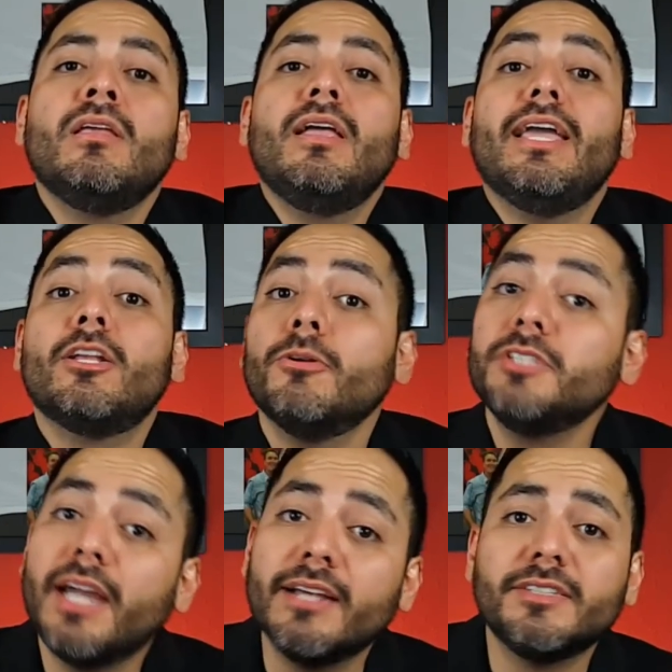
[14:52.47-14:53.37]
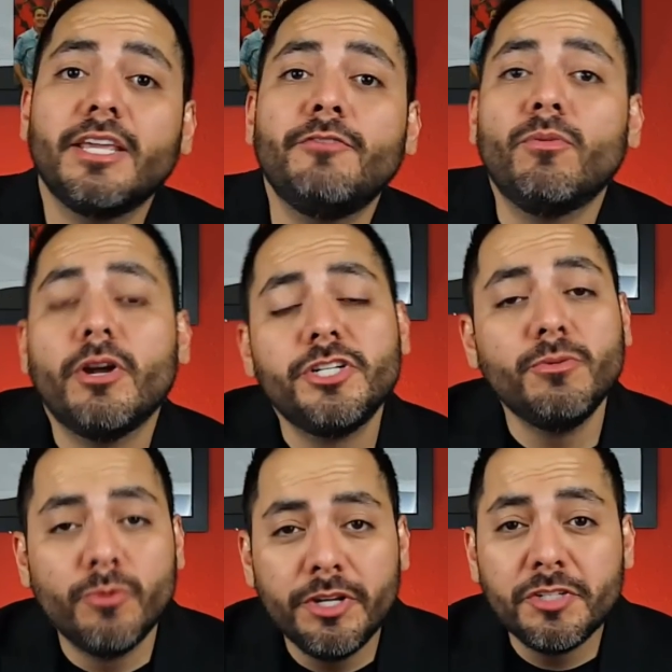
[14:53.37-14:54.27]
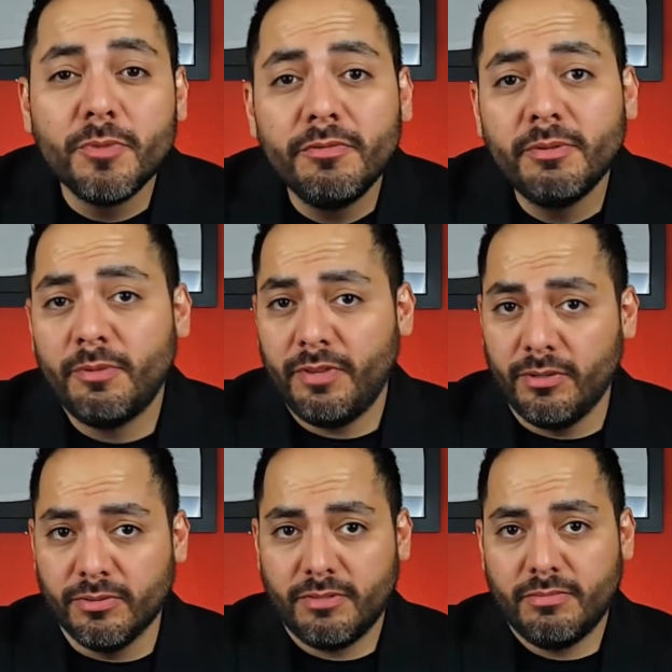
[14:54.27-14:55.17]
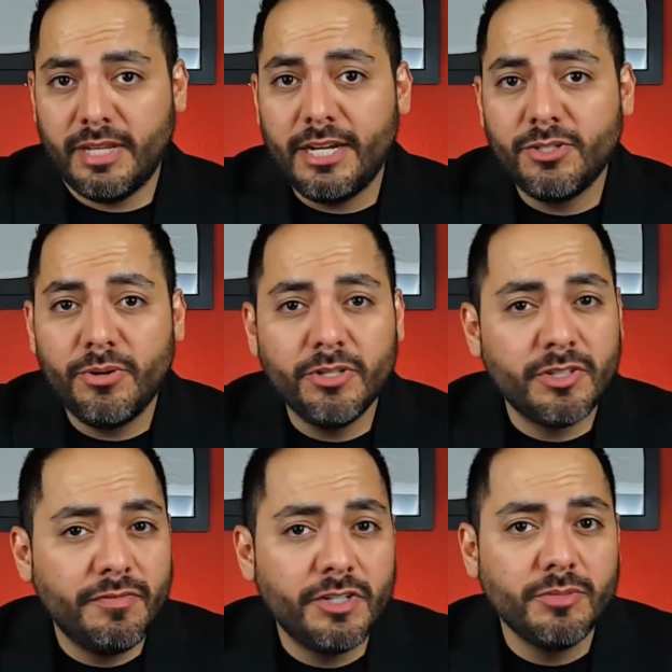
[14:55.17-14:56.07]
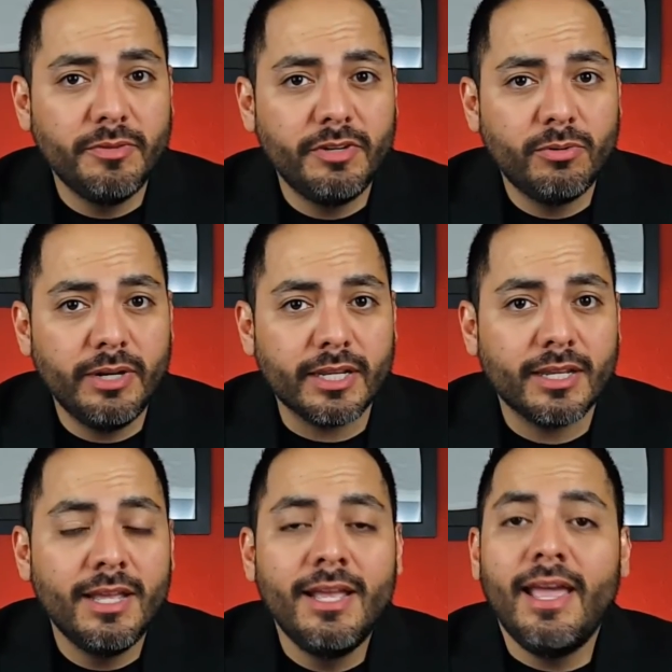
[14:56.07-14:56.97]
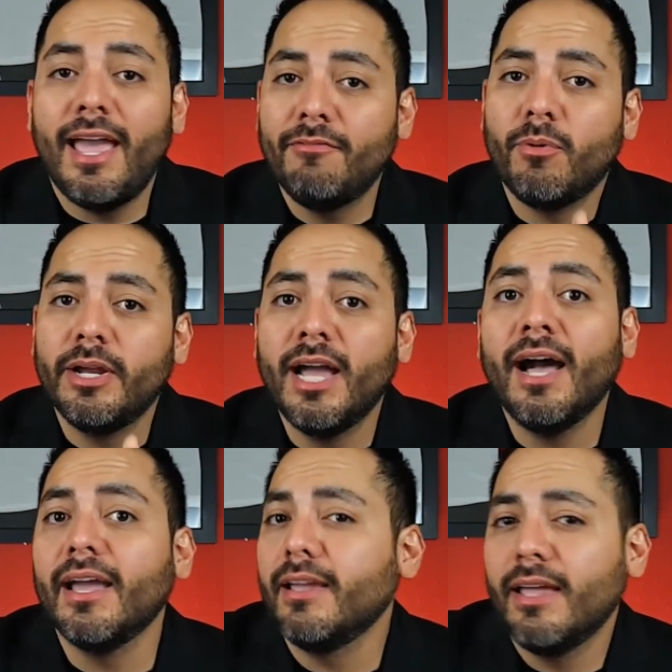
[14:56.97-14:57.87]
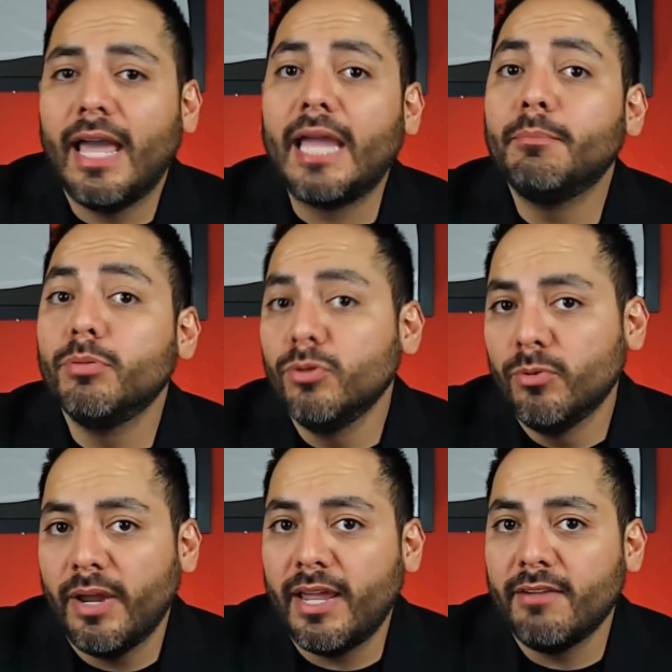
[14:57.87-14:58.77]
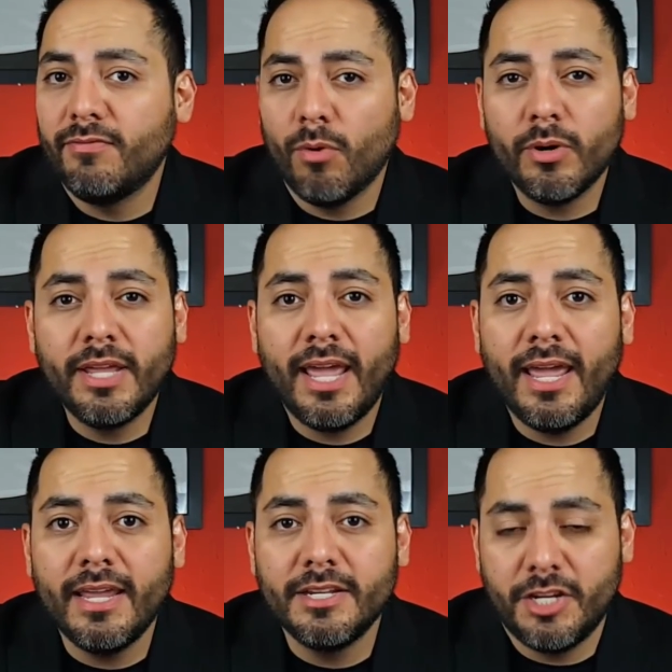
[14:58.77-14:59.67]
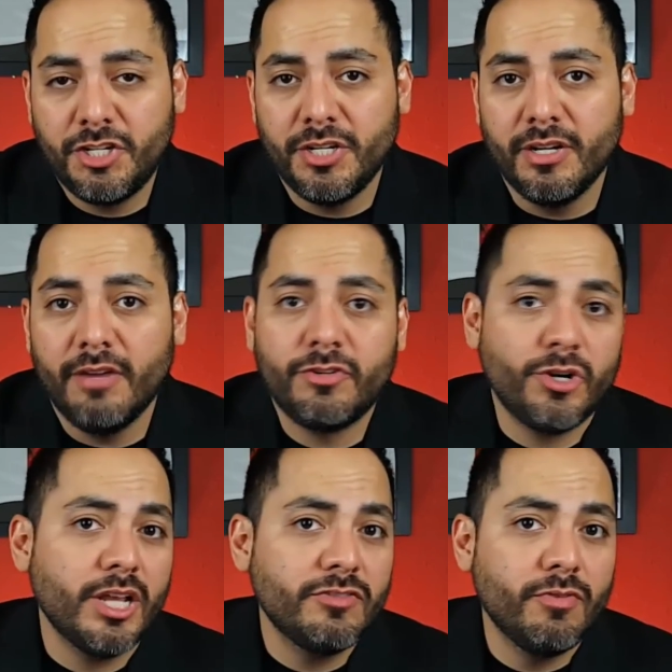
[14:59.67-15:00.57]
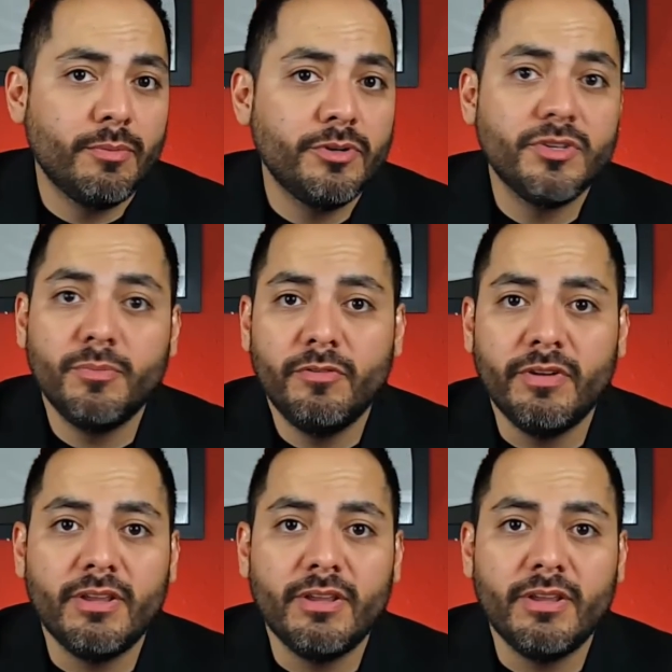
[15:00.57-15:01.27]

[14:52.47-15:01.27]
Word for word: In closing, guys, thank you for watching Rudy's Movie Reviews, San Antonio's official movie critic. FYI, a Blu-ray 4K edition of Transformers the Movie,